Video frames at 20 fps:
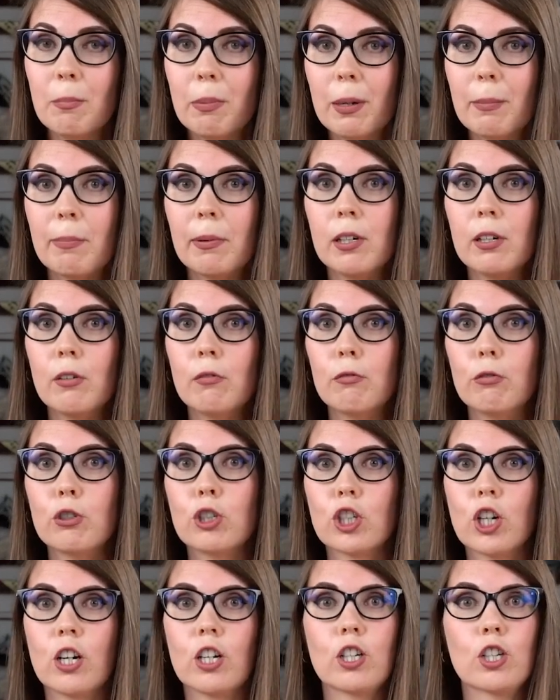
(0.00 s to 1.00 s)
people who
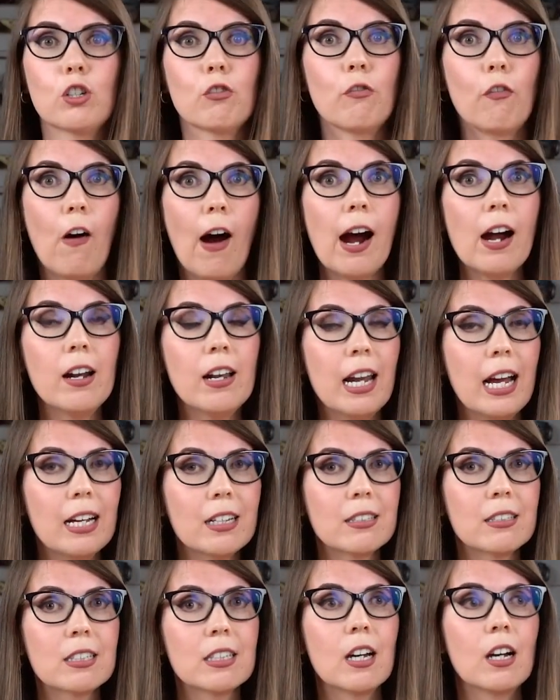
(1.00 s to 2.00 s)
charge far
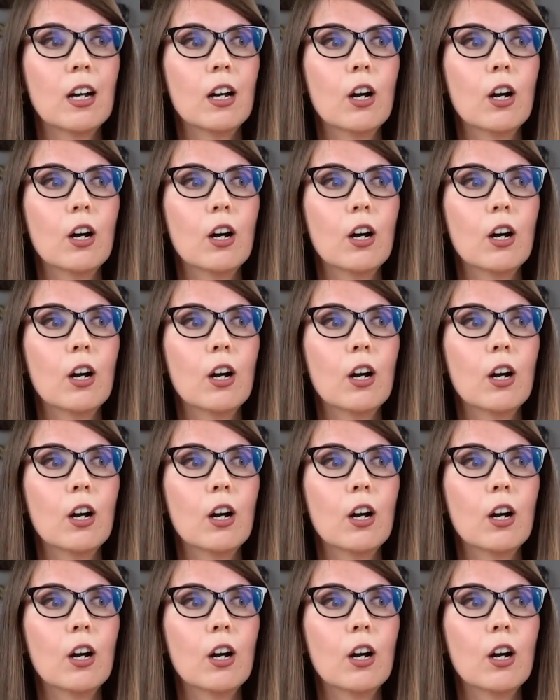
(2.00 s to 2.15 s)
less